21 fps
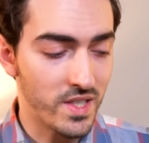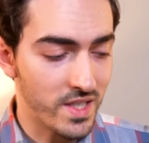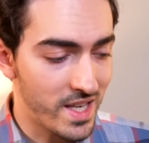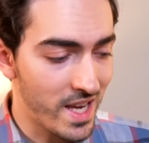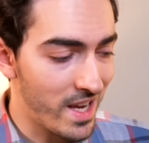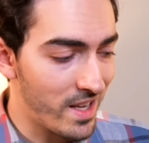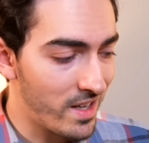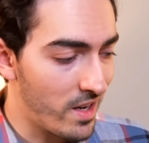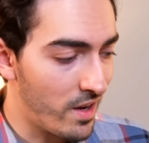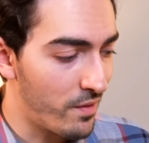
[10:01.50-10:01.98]

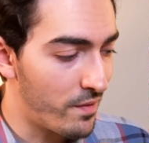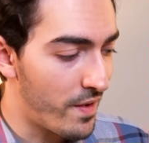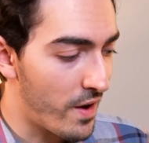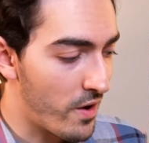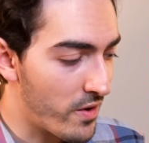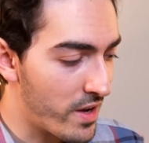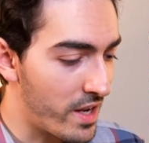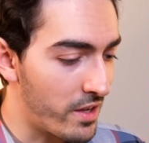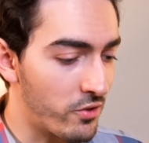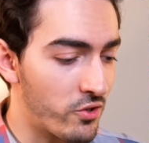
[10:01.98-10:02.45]
again, a
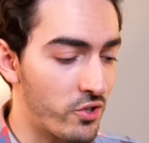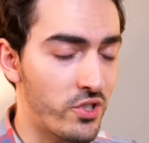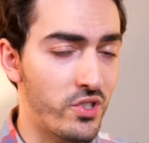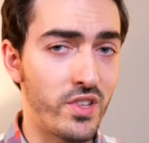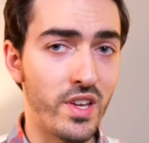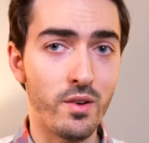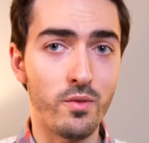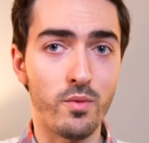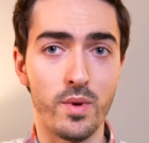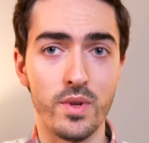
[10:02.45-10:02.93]
very
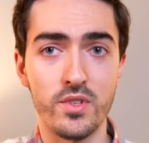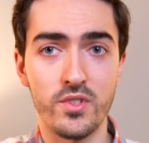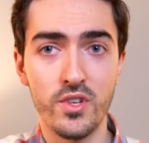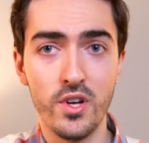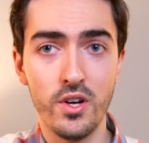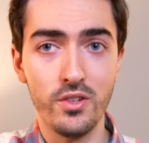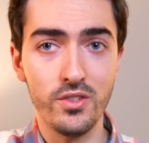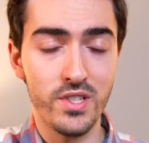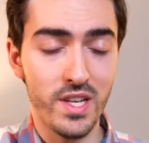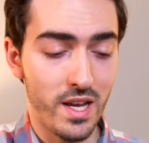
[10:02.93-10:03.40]
interesting
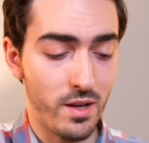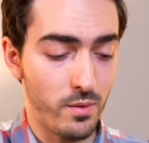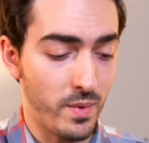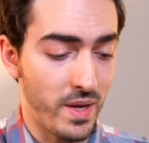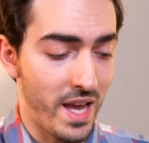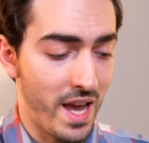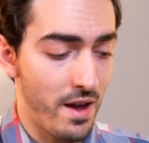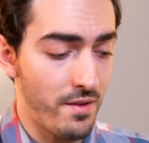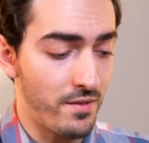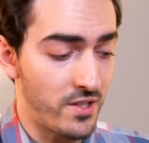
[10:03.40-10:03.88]
result and
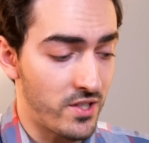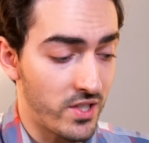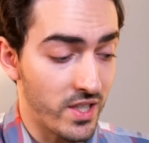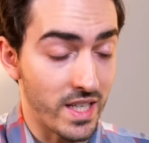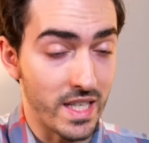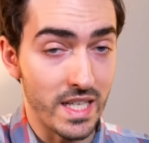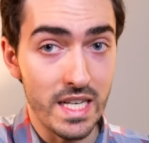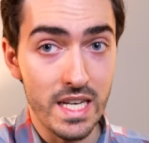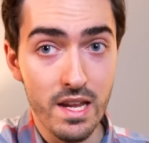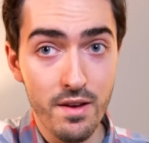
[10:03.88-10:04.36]
we have
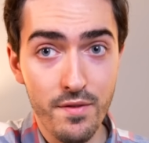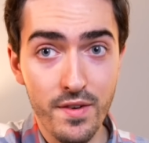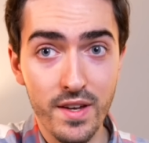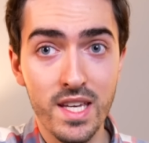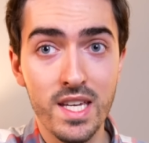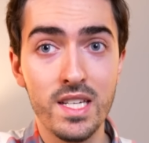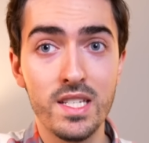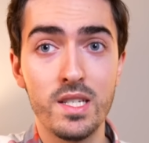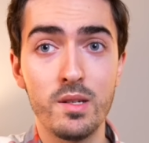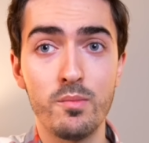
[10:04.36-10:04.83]

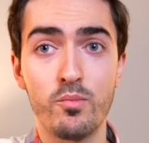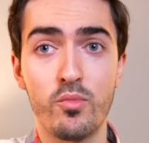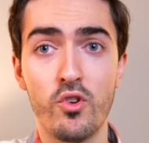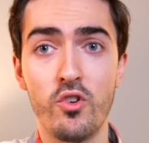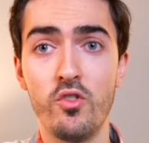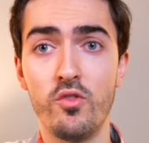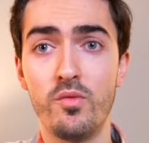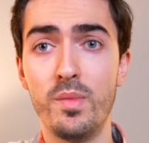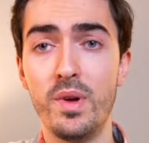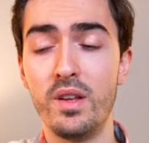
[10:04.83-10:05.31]
significant
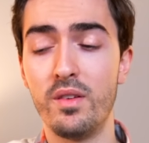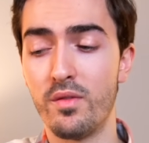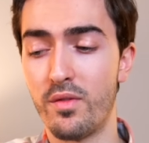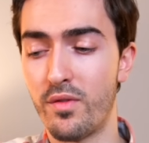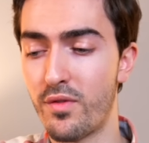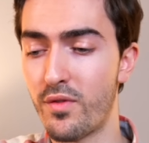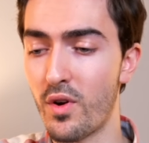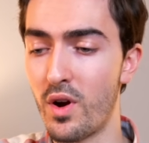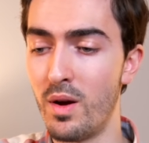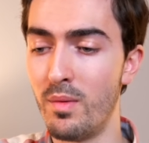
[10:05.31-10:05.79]
improvement
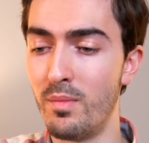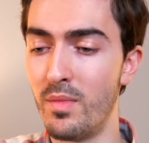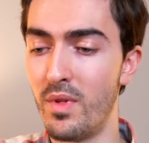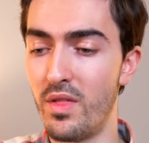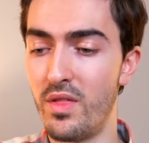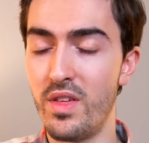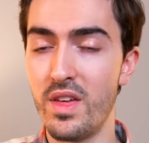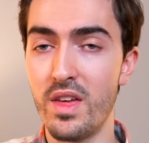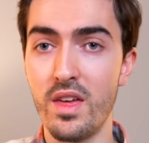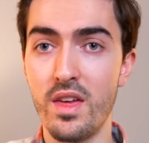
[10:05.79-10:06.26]
from
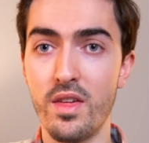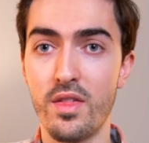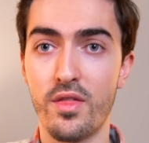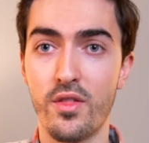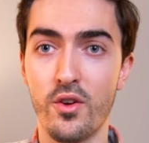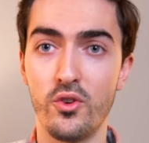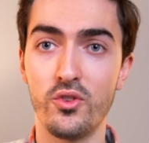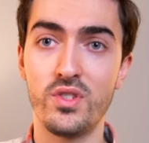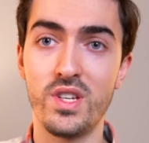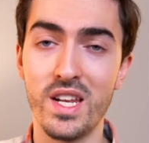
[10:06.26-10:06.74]
the
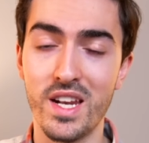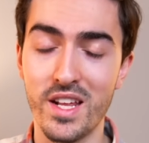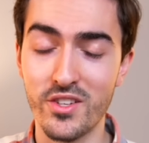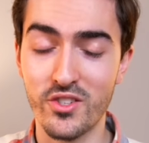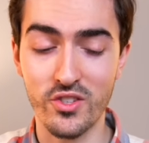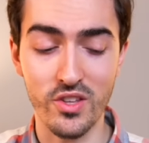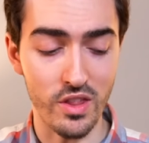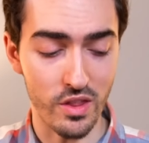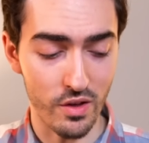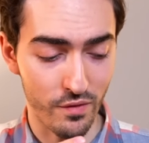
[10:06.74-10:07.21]
13
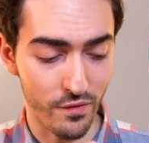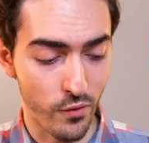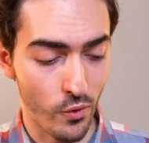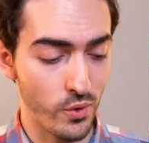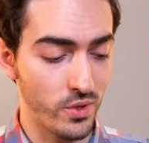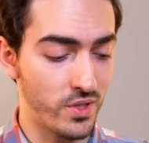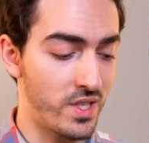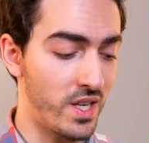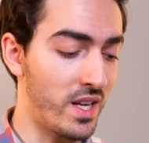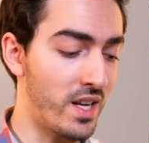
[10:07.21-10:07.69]
inch to the
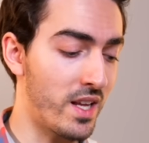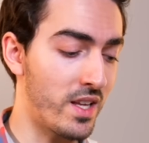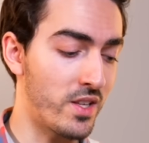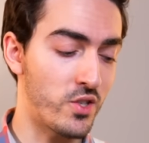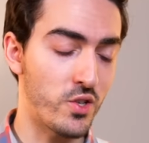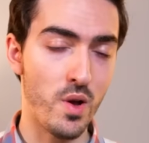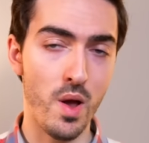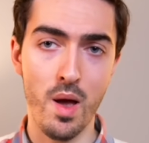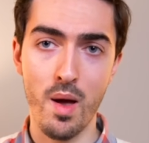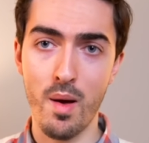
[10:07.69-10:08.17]
14
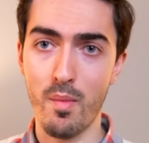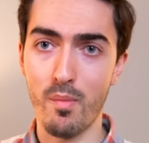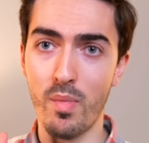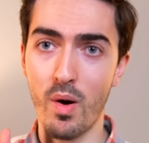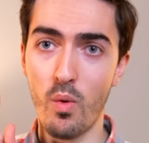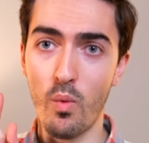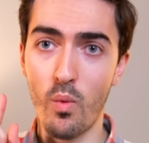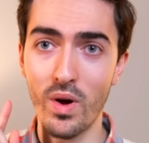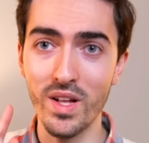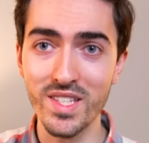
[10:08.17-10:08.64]
inch,
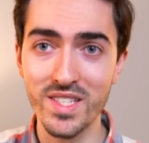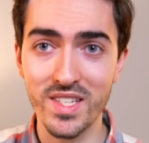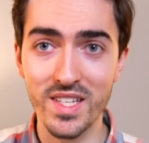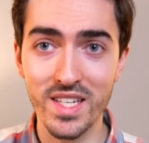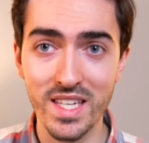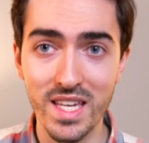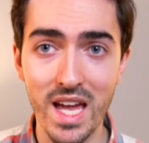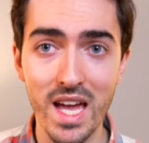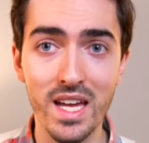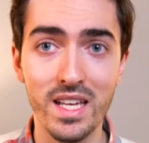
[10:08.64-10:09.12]
but once
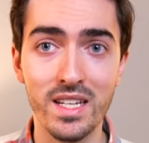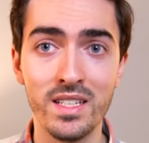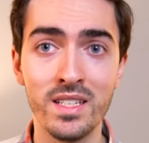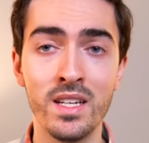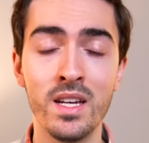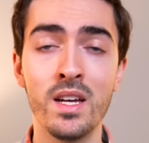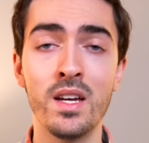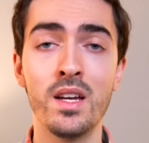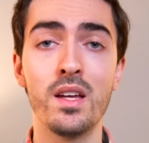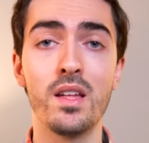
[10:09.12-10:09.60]
again,
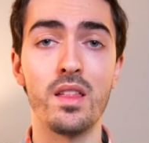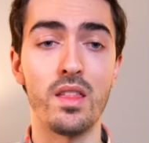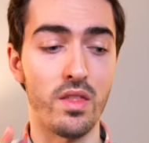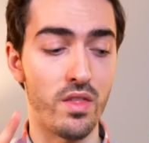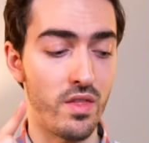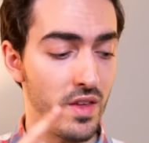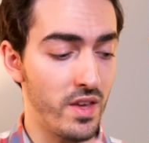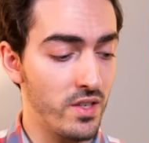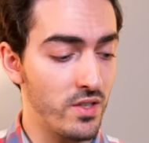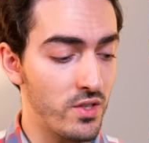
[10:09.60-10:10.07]

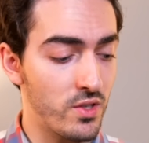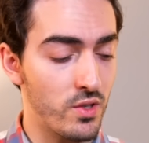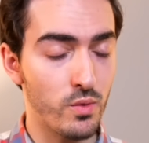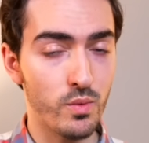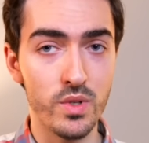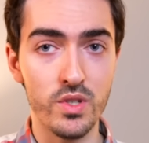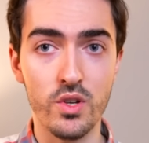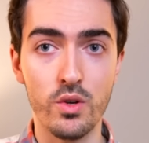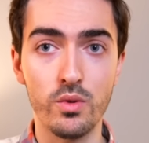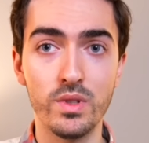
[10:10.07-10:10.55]
this
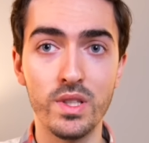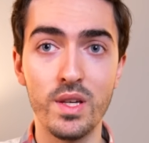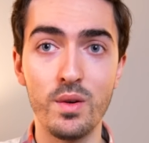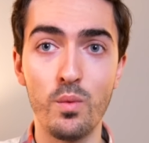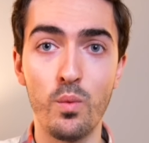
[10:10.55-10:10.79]
was only